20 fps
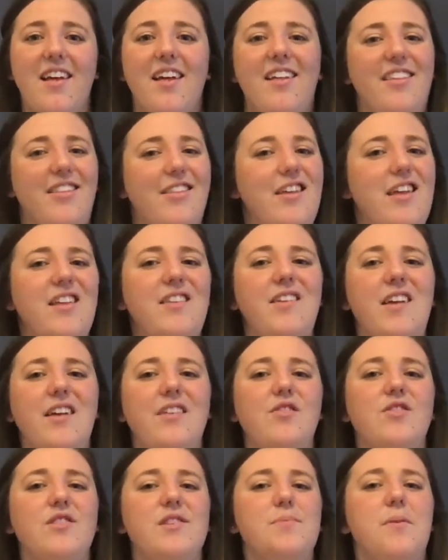Then
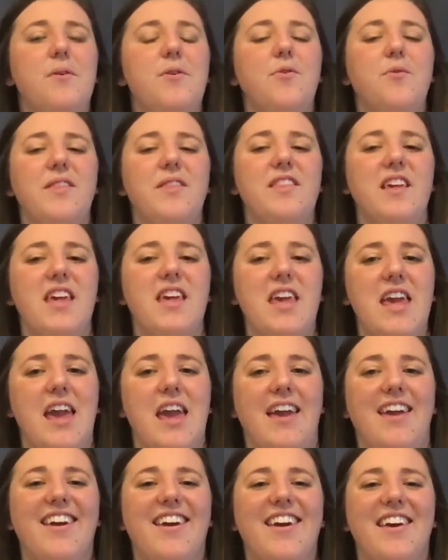Daniel spoke with the
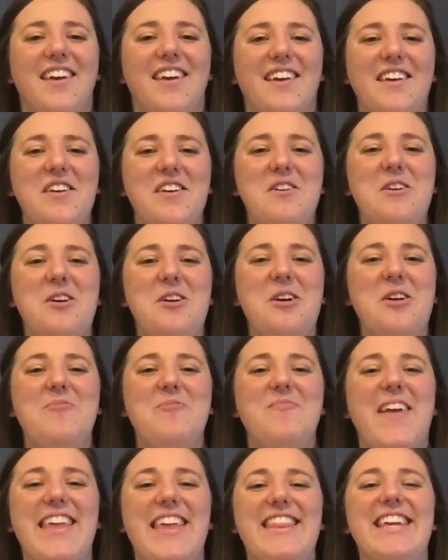king,
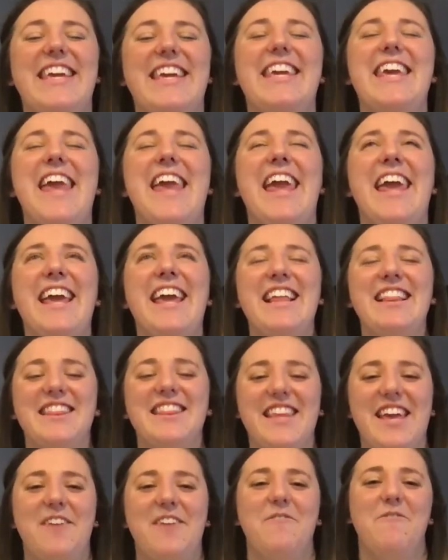"May the king
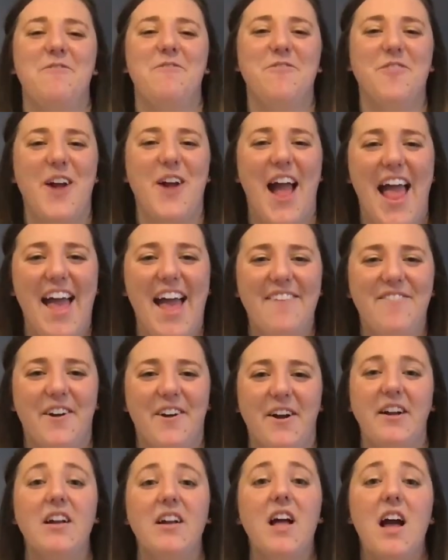live
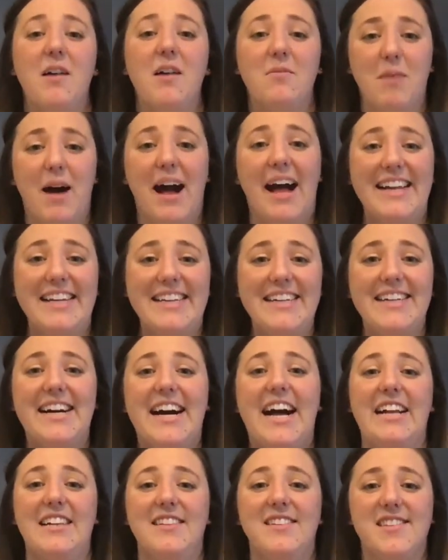forever. My
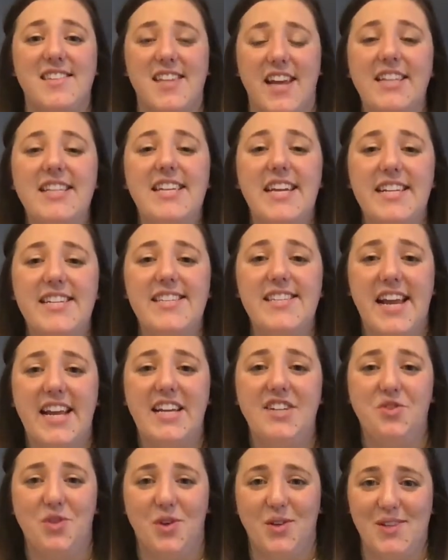God sent his
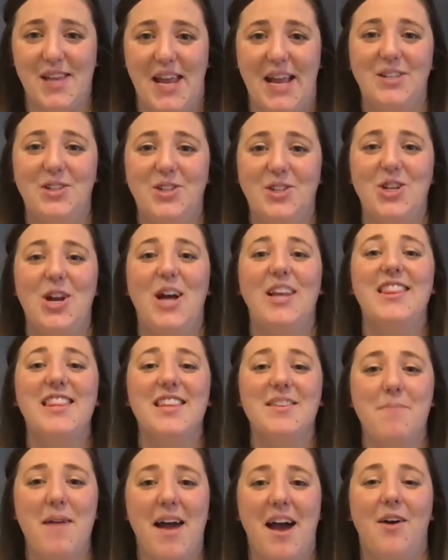angels and shut the
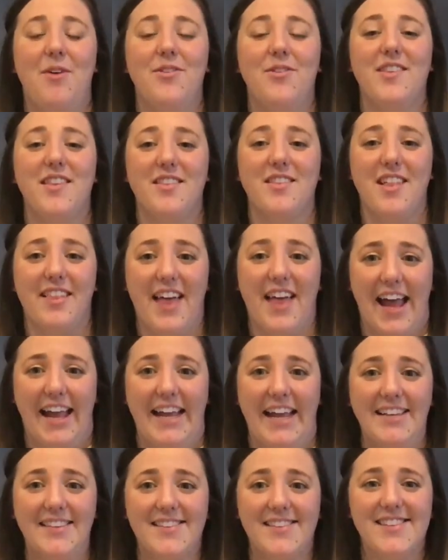mouths of the
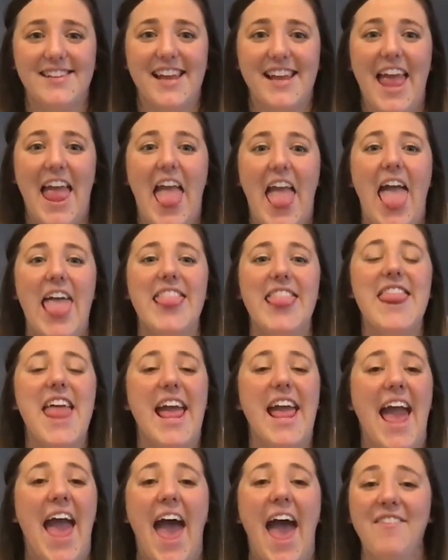lions, and they
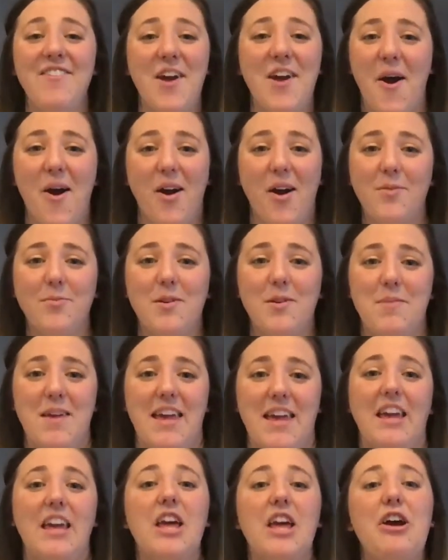haven't harmed
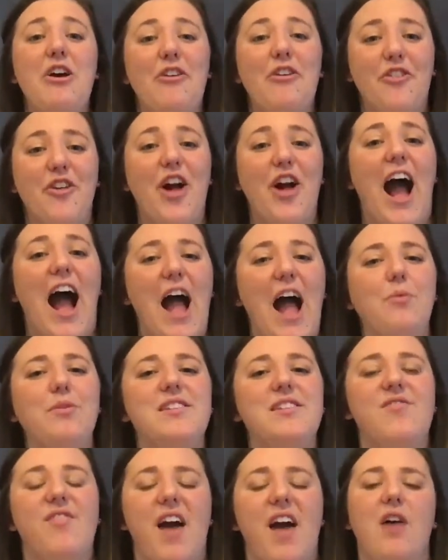me, for I was
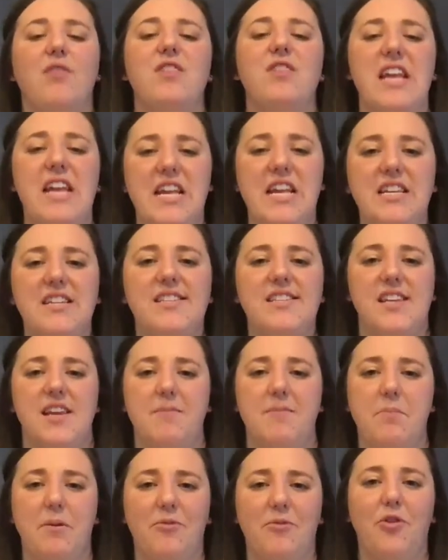found
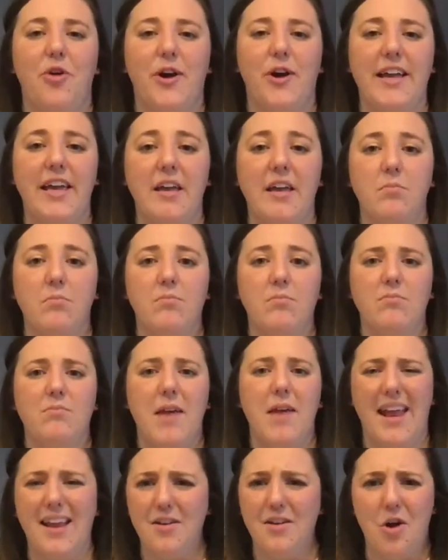innocent before him.
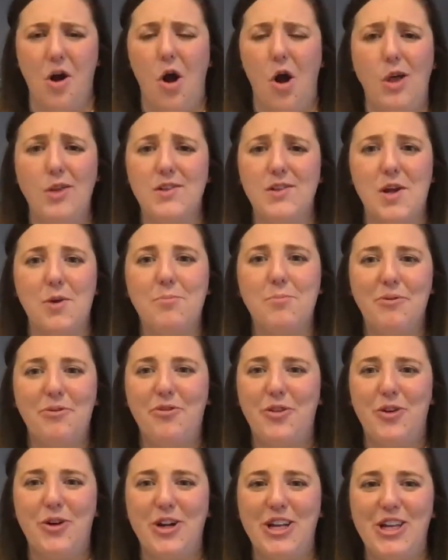And also
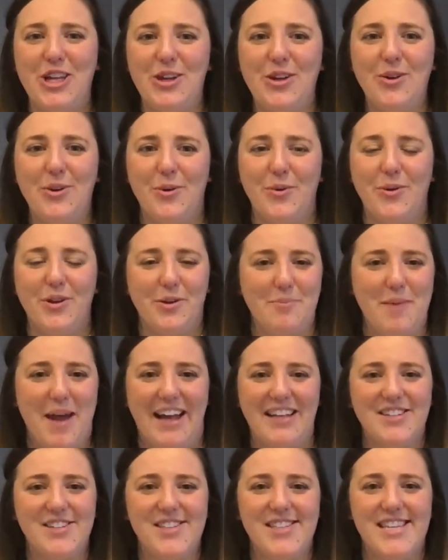before you, your
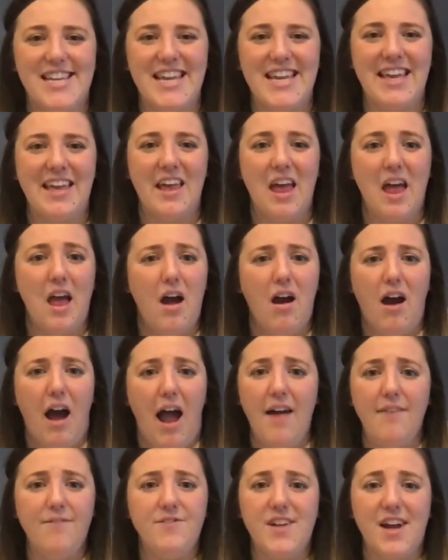majesty,
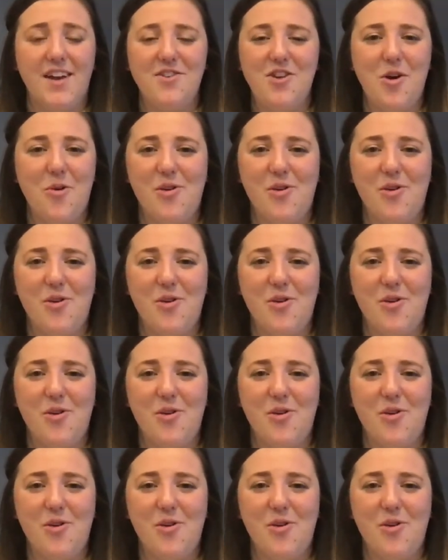I've done no